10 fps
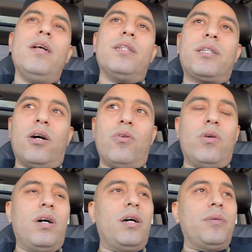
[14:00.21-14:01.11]

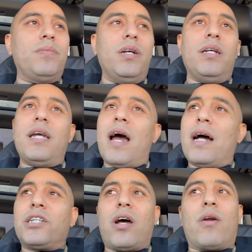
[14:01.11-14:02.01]
So, um, yeah,
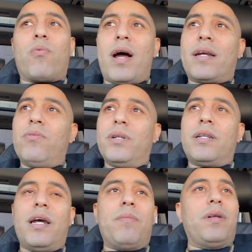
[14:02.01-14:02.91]
I started rocking with
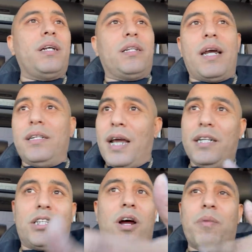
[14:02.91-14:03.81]
them. They, they, they
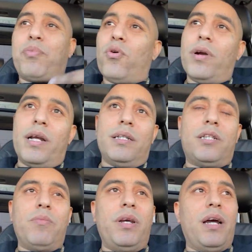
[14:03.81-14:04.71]
started pouring into me.